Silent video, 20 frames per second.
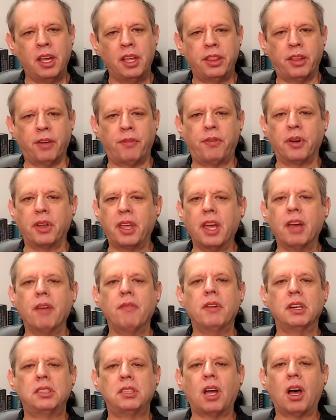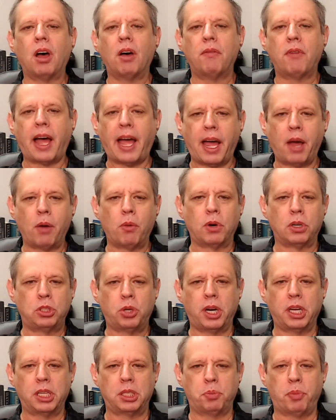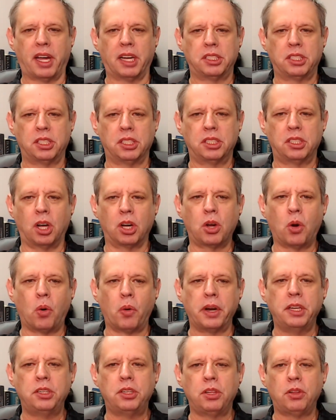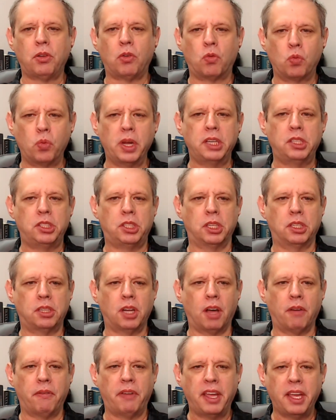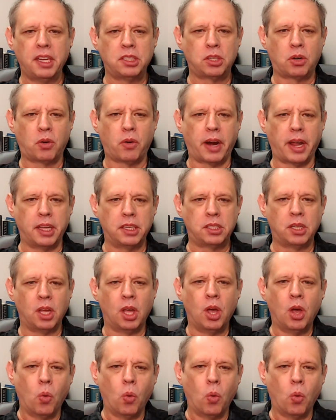the forgiveness of our trespasses according to the riches of His grace,